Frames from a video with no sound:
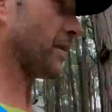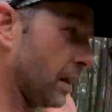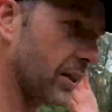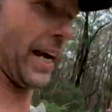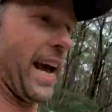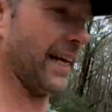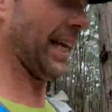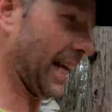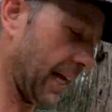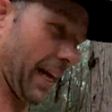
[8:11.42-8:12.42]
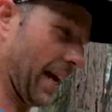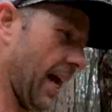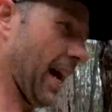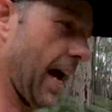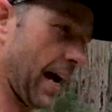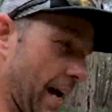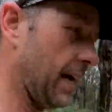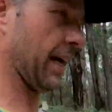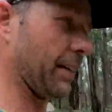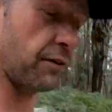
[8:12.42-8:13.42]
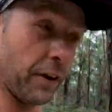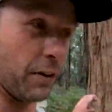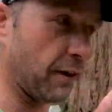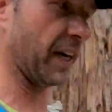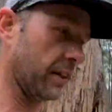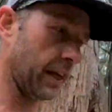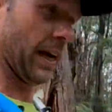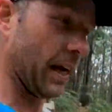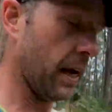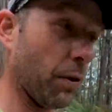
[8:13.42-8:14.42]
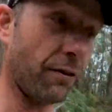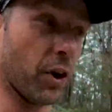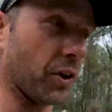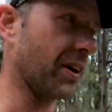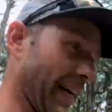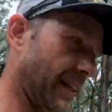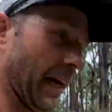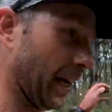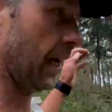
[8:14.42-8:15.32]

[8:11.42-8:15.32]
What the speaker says: Look ahead, and your feet will follow your eyes.